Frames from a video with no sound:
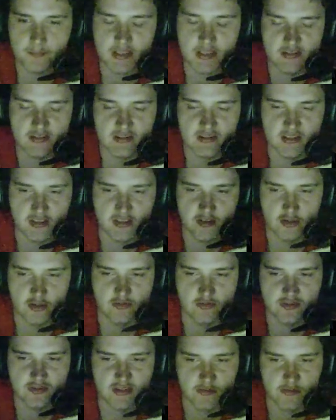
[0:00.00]
PC
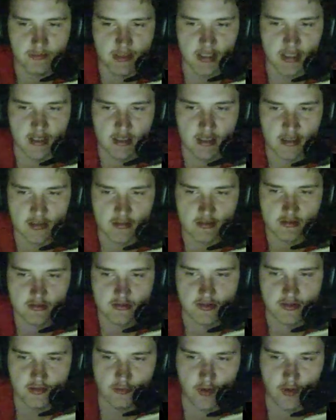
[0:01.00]
used to be
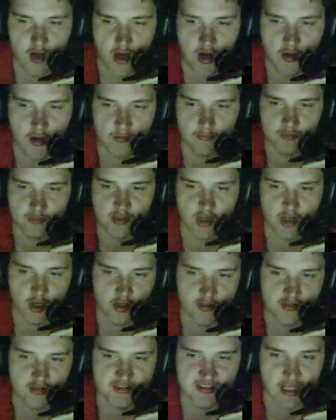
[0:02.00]
to
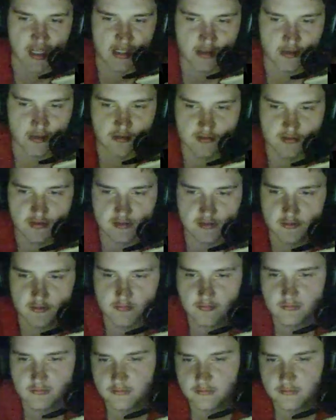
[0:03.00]
current standards?